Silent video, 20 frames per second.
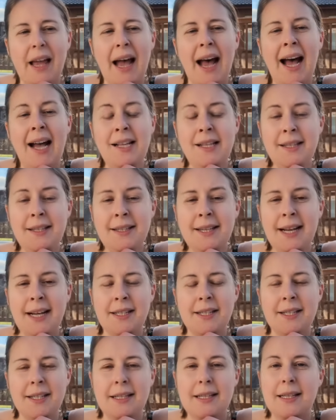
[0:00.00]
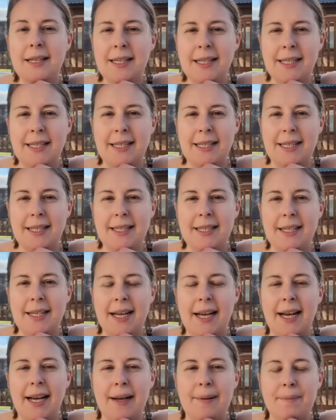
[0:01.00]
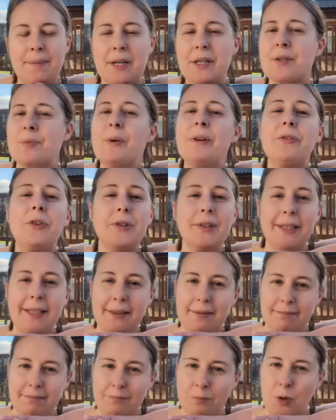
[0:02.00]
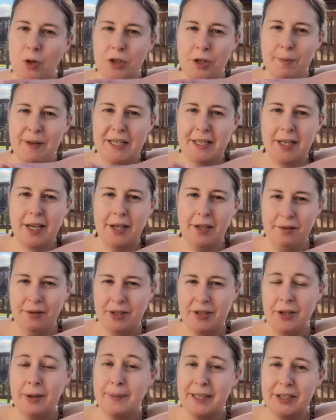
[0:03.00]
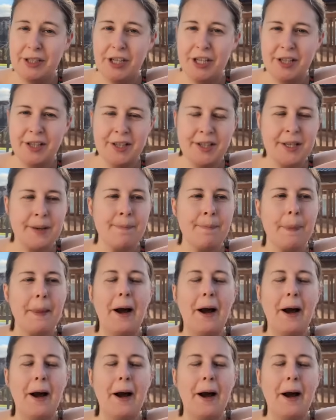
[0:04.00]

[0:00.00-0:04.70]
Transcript: And I decided, um, because we've already watched me sow some onions.